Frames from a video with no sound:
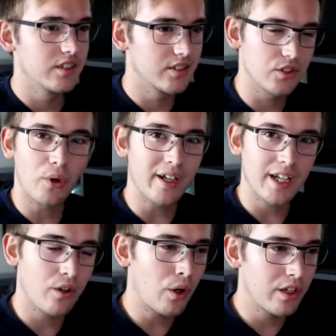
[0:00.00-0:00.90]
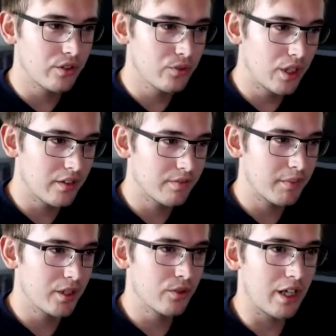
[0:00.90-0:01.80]
So right now I do have
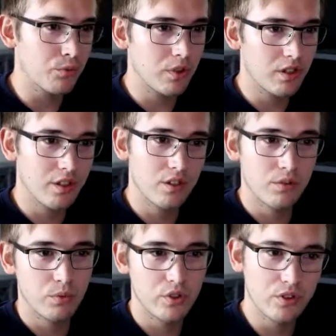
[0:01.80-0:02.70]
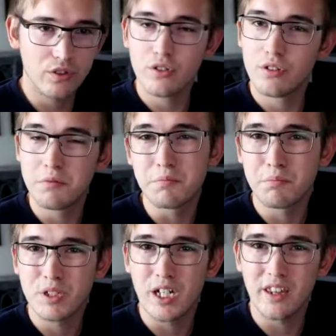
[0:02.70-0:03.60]
my own Outworld. We just
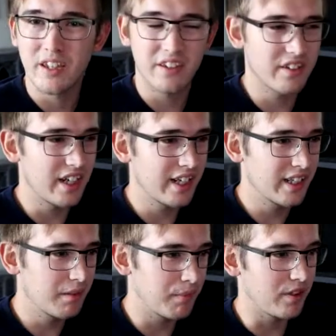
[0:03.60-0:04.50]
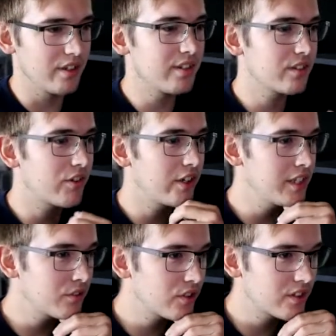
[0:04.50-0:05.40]
got it at the starter kit, but this is very
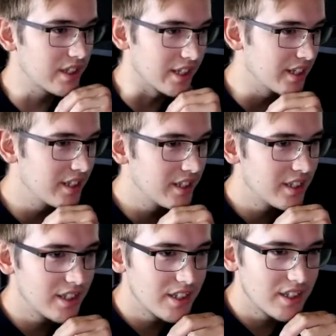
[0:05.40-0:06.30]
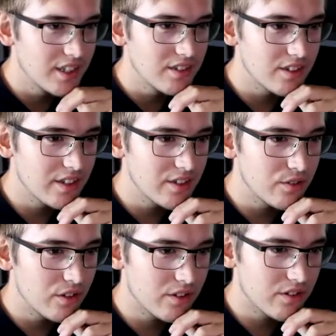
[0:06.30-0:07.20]
interesting. So then you
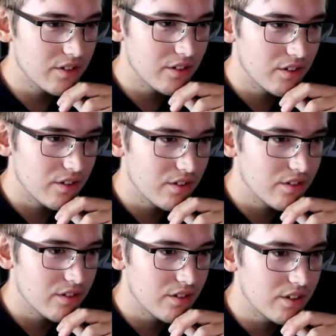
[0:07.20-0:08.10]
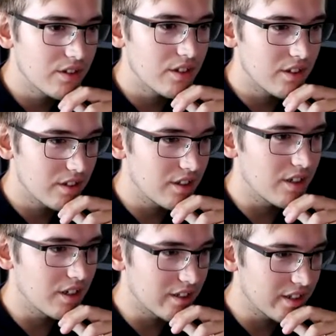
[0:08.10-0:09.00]
just...
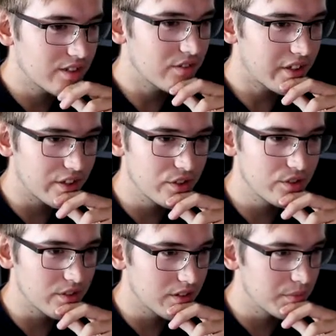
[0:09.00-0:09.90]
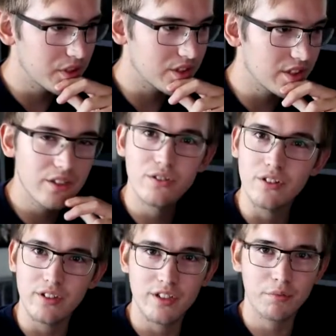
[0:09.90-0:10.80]
Oh, that's very cool, because then you
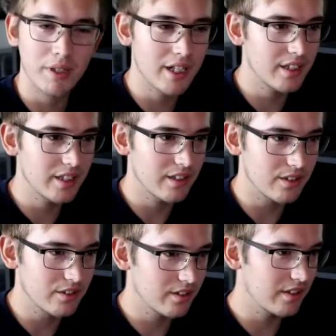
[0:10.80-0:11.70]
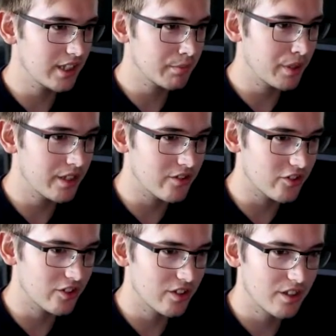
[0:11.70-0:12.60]
just expand onto the next page.